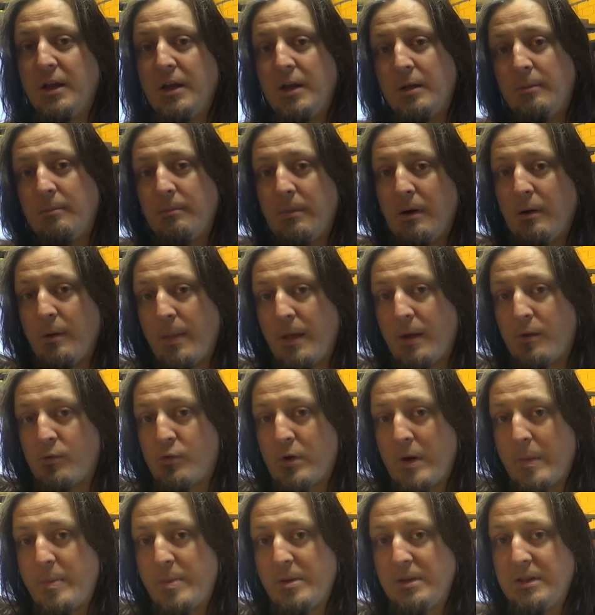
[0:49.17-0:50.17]
But when I
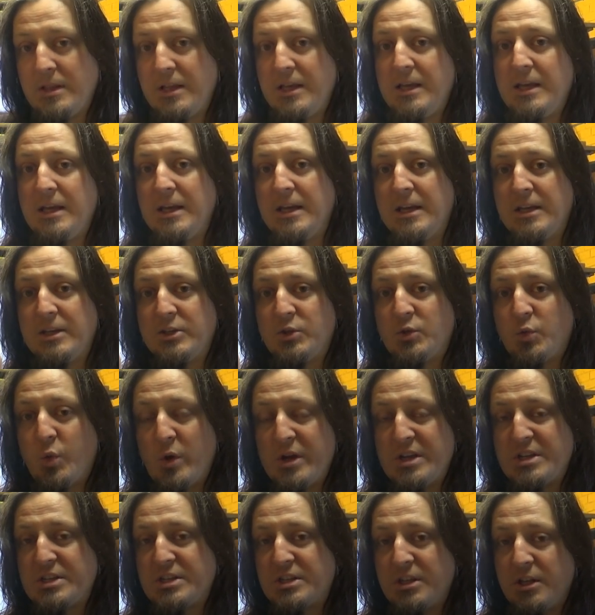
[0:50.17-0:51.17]
rapidly
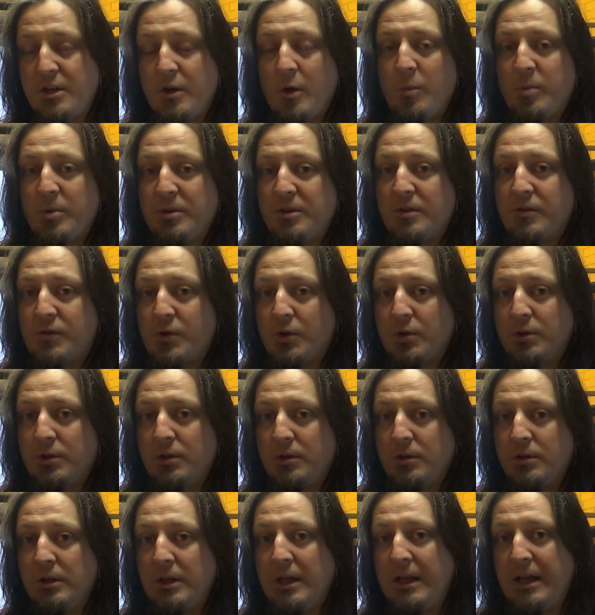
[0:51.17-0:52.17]
twist and open the
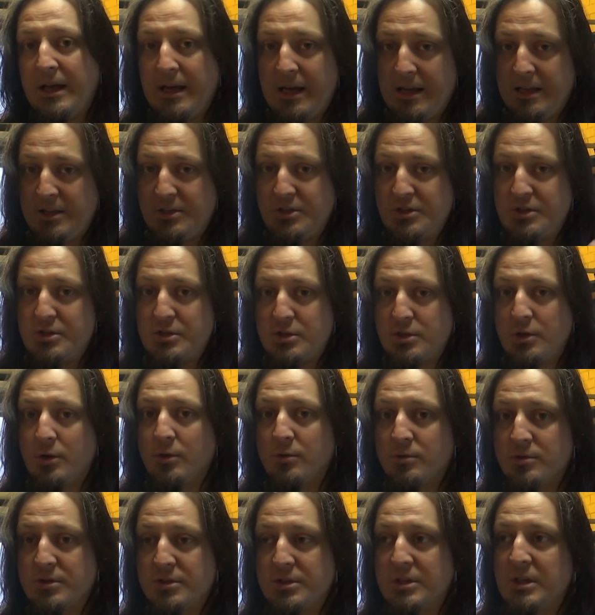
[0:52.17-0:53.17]
throttle, it just
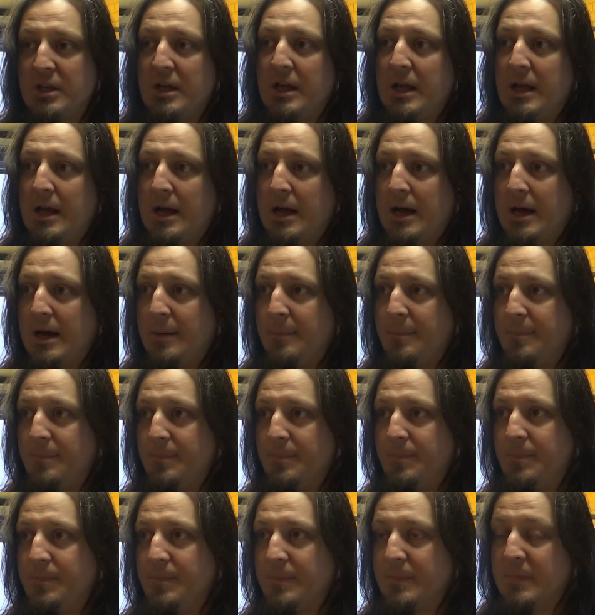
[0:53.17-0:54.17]
stalls.
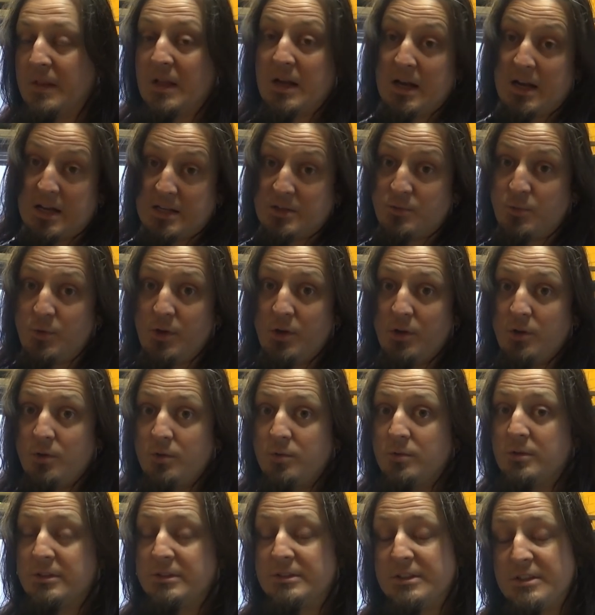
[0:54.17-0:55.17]
As we all
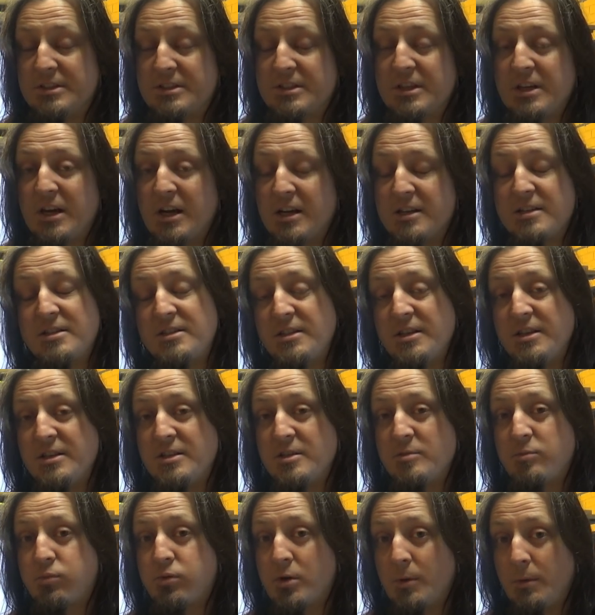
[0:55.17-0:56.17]
discussed, it's
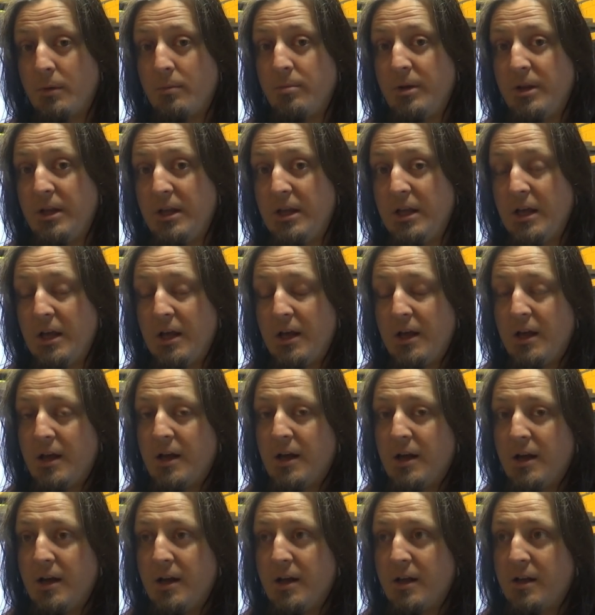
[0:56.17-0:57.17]
probably
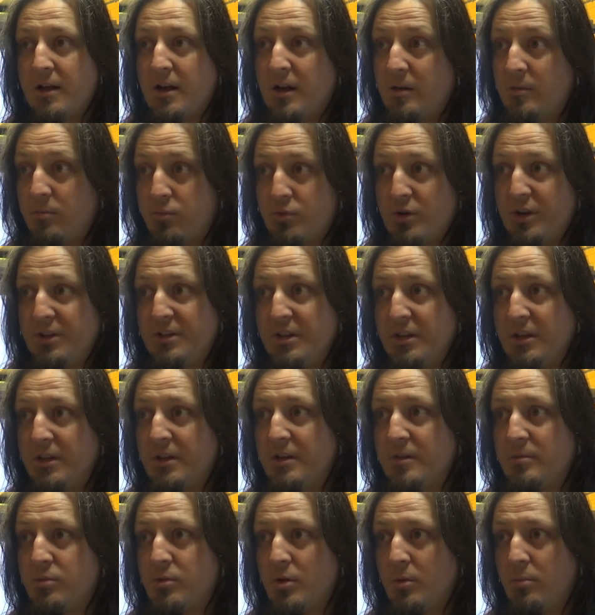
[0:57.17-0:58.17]
a carburetting
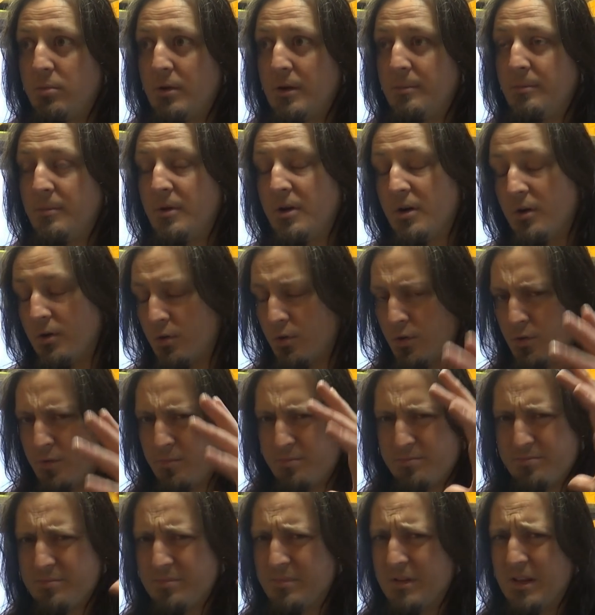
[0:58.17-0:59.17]
problem or
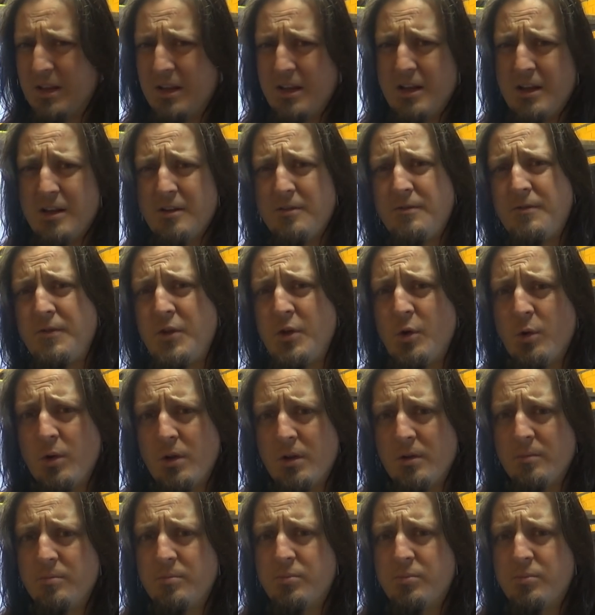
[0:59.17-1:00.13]
a fuel